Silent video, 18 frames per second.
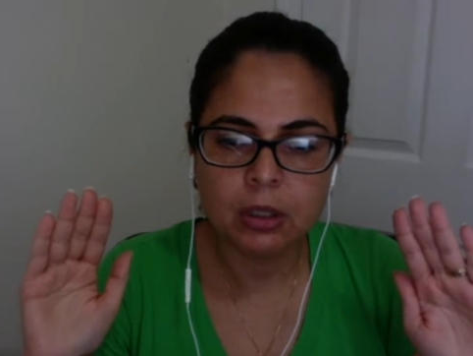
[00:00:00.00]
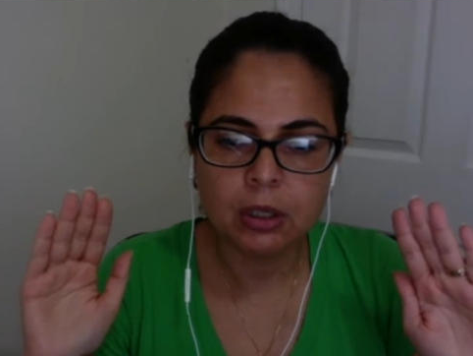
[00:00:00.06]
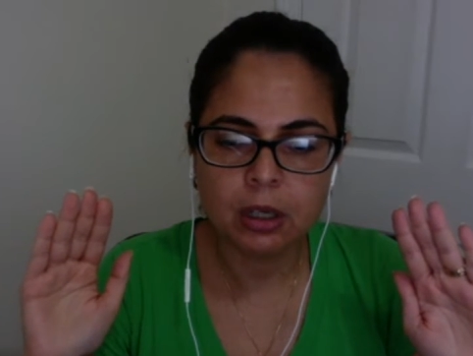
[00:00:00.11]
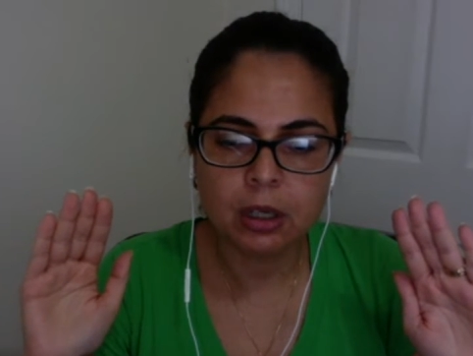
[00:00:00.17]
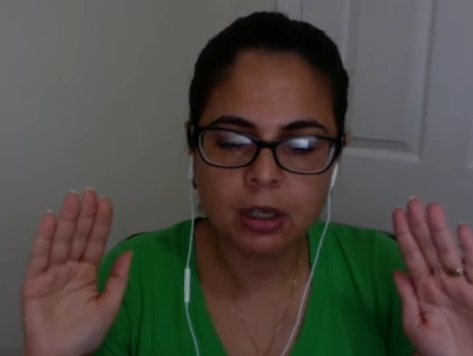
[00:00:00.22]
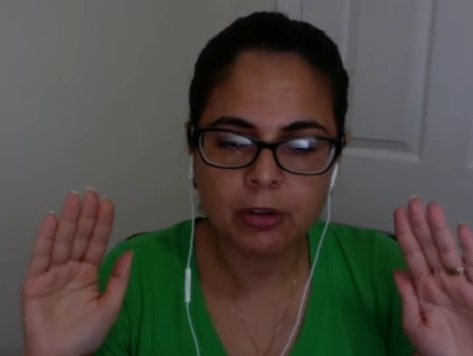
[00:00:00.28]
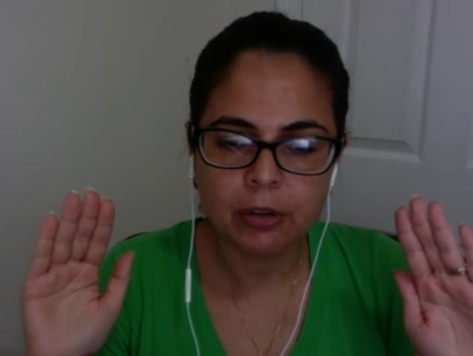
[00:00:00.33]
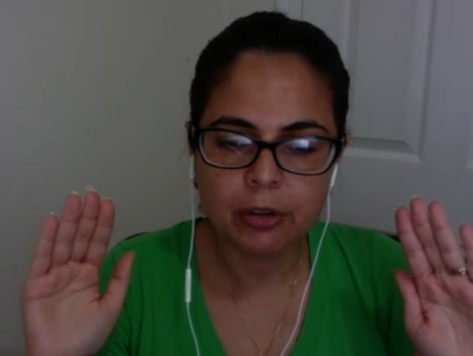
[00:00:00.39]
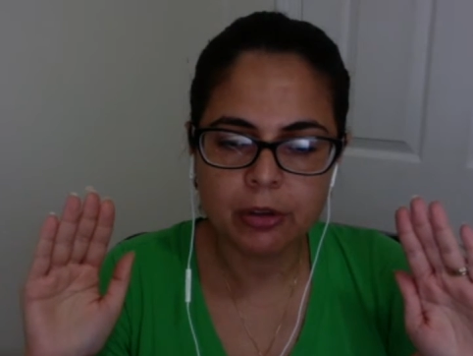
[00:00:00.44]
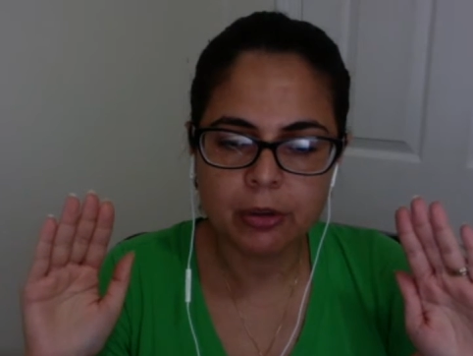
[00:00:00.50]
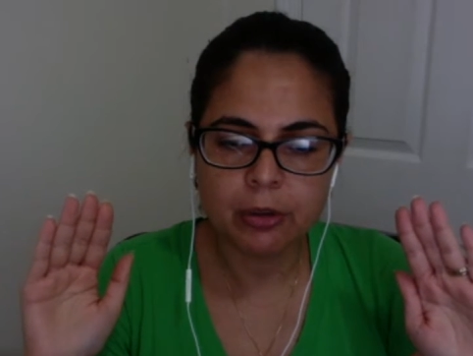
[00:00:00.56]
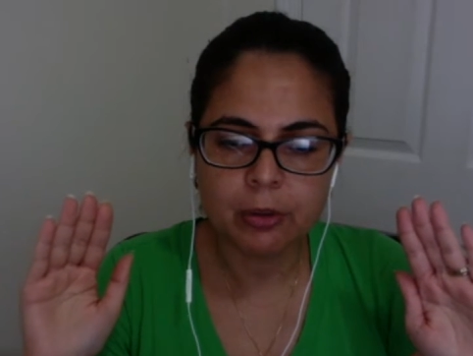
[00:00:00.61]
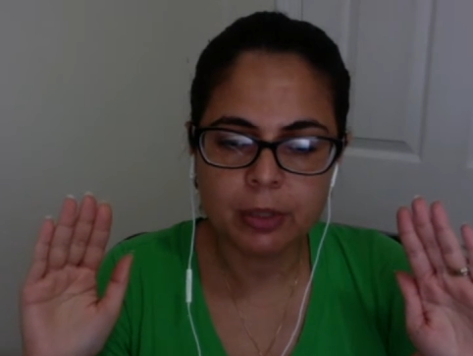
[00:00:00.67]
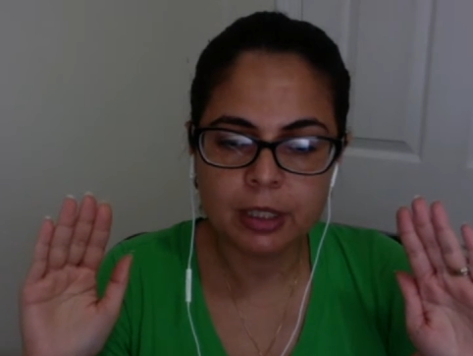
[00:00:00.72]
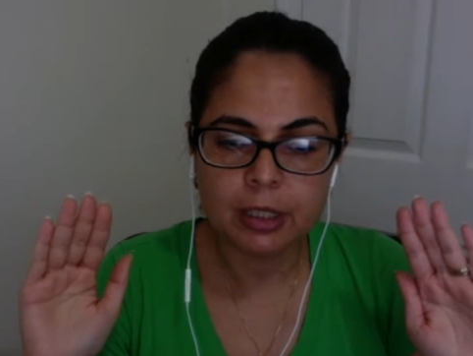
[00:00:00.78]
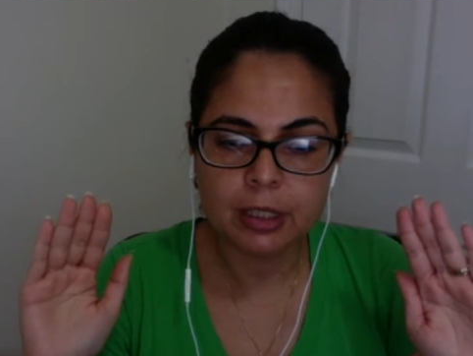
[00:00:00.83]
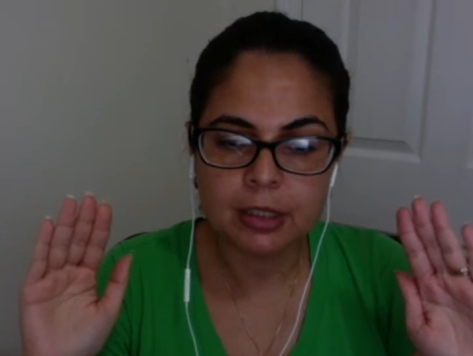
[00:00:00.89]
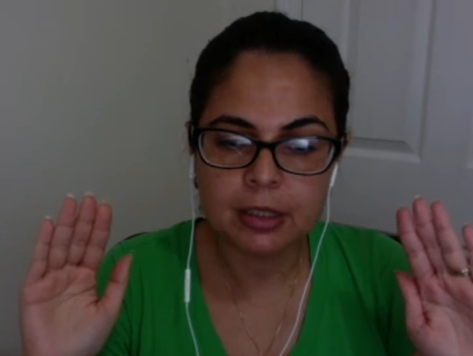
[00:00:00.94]
Although
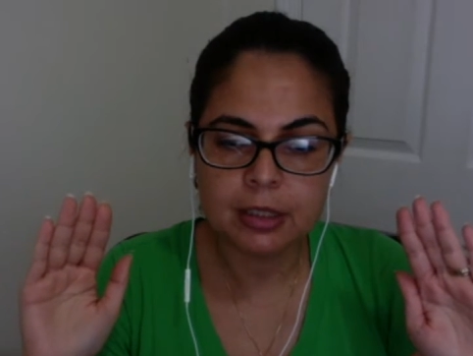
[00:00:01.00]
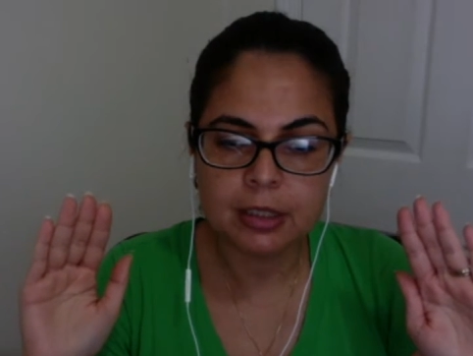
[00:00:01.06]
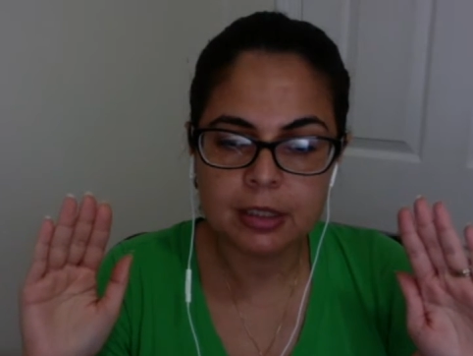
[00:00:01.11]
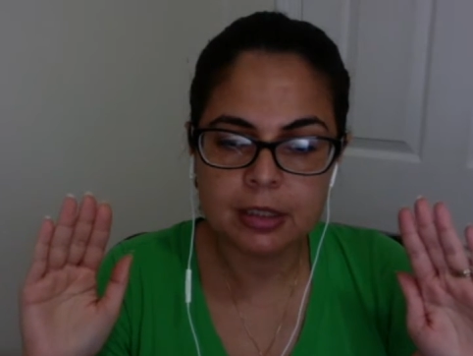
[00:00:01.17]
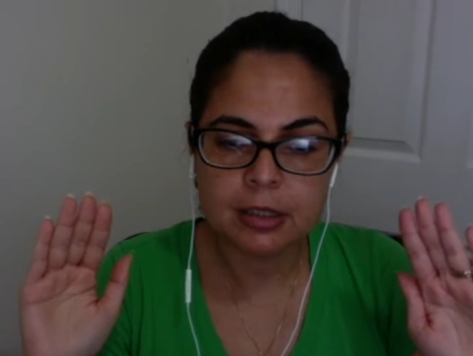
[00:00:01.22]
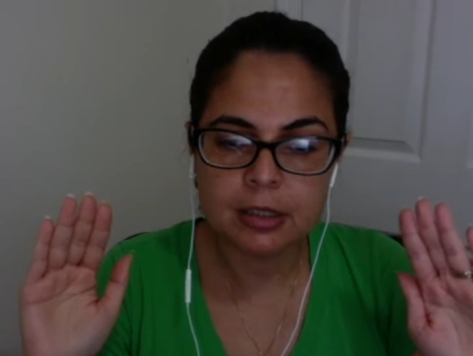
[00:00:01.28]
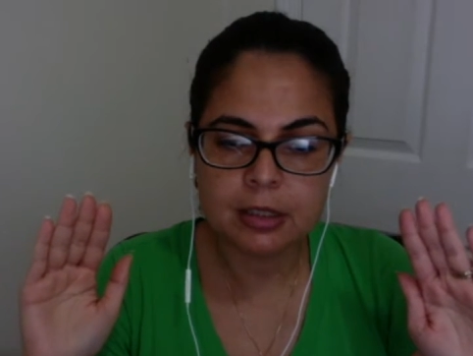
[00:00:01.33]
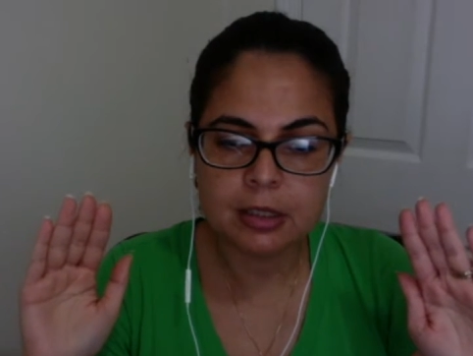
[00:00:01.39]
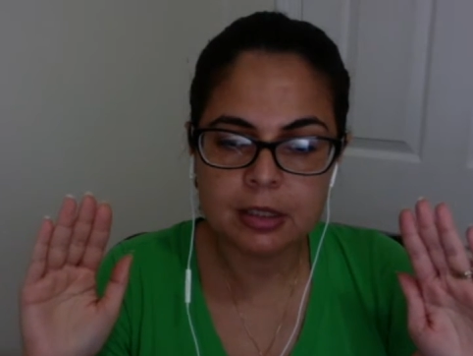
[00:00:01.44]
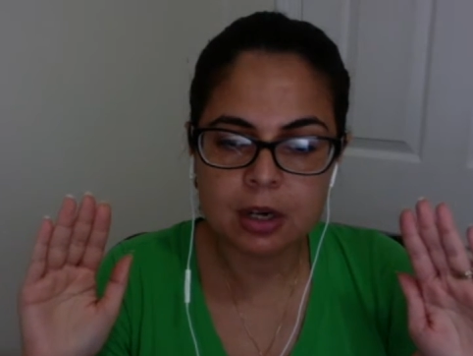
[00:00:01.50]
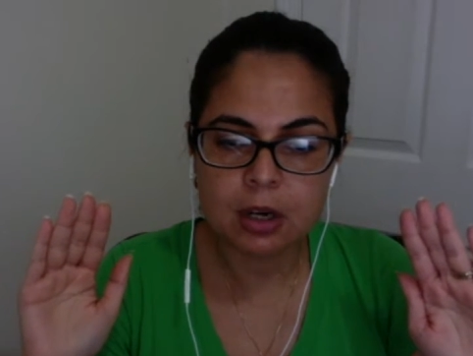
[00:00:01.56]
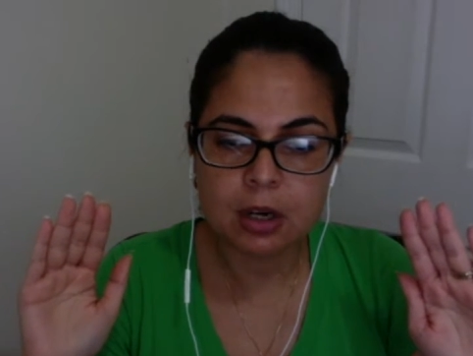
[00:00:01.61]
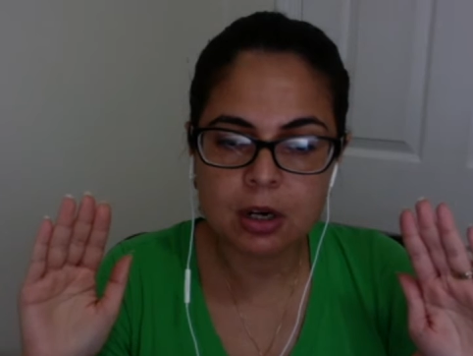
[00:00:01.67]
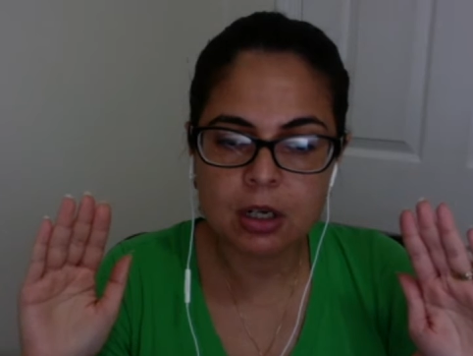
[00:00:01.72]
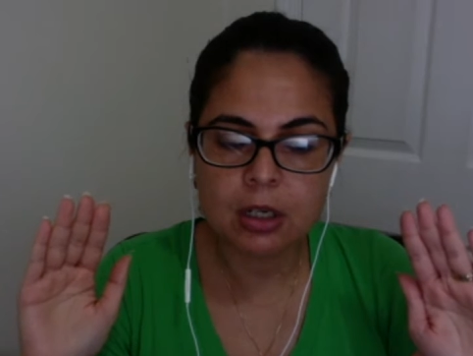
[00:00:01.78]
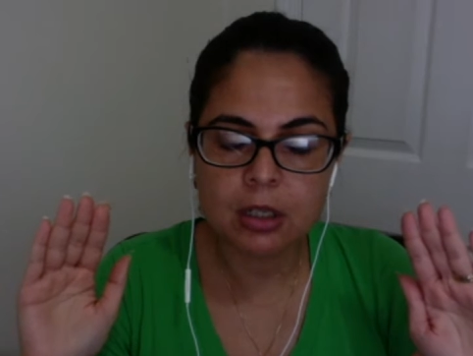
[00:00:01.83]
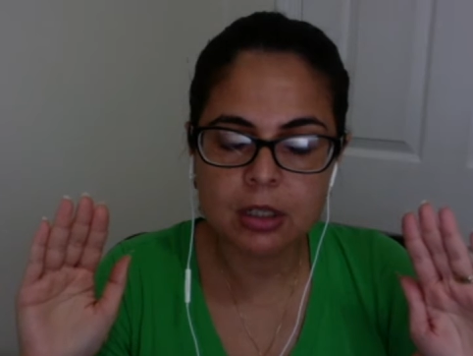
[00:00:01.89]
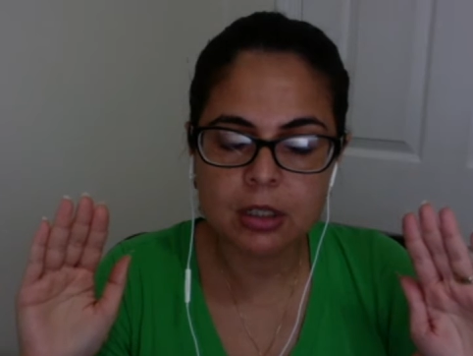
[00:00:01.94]
it is
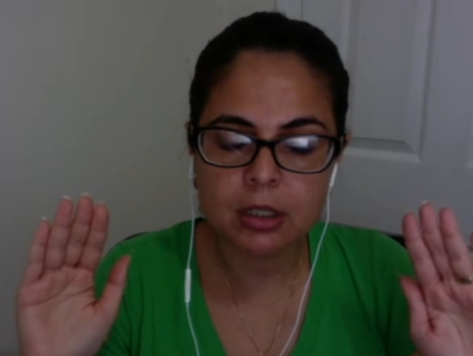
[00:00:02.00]
dark,